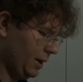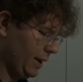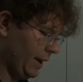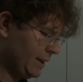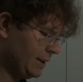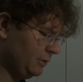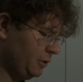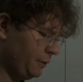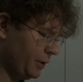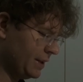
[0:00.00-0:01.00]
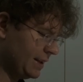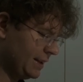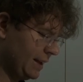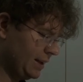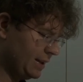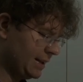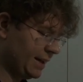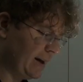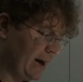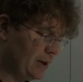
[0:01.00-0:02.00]
A hexel louver is intended to
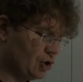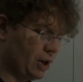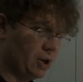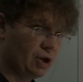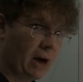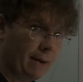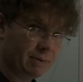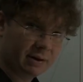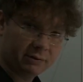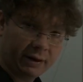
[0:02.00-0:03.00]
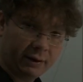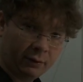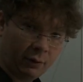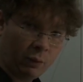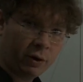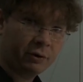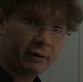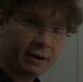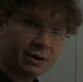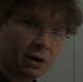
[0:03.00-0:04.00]
not change optically where the
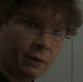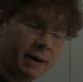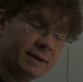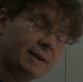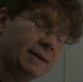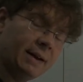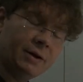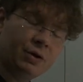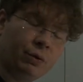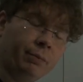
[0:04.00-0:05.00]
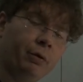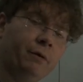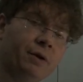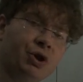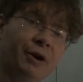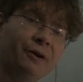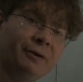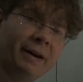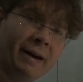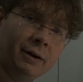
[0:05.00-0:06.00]
light is going. It's intended to improve the
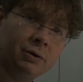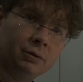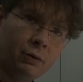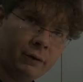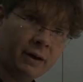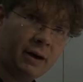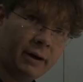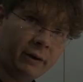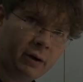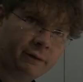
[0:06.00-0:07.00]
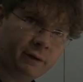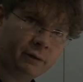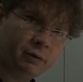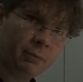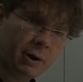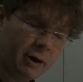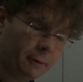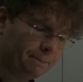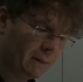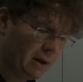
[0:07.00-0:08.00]
shielding angle or the cutoff of the luminaire.
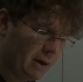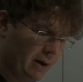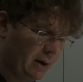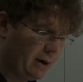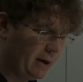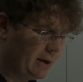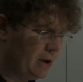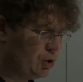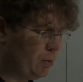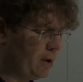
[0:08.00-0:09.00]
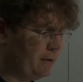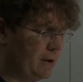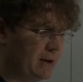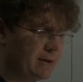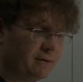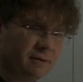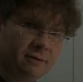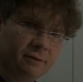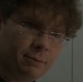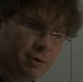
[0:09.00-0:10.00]
Each one of these
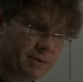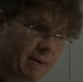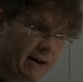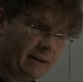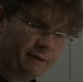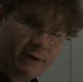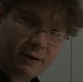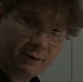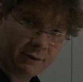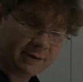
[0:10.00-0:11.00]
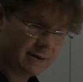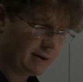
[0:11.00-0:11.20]
prismatic fields